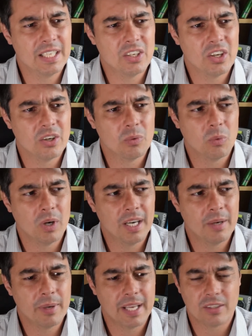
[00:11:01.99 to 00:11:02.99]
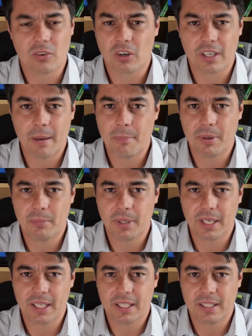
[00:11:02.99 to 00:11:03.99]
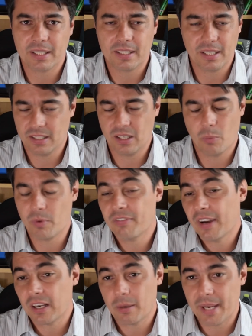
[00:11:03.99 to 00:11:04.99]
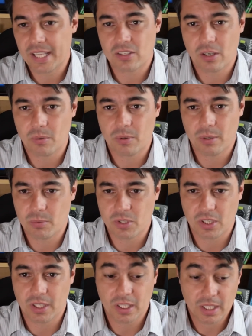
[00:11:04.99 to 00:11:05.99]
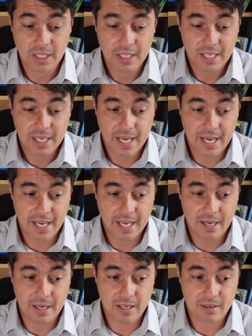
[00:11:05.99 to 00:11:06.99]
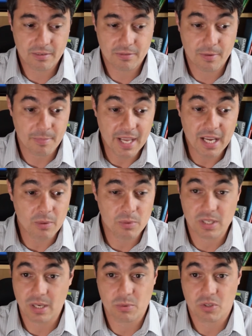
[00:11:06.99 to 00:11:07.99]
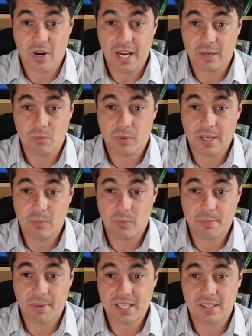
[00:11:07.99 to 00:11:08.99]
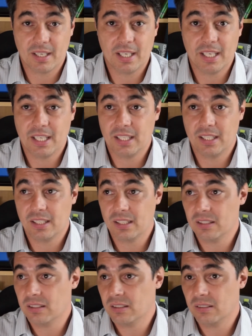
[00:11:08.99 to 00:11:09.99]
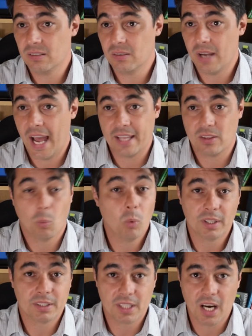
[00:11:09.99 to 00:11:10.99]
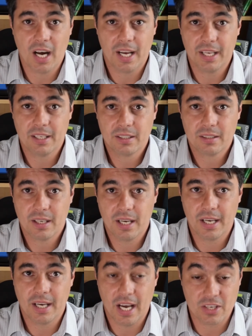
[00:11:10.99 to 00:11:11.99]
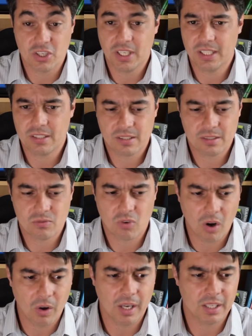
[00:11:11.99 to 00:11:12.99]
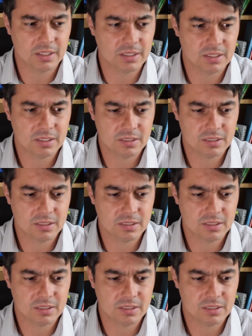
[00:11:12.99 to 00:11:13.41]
know why we had the wrong number, but we found our man, so it was good. From there, it was great. We basically had the one guy, Ajith, Rohana.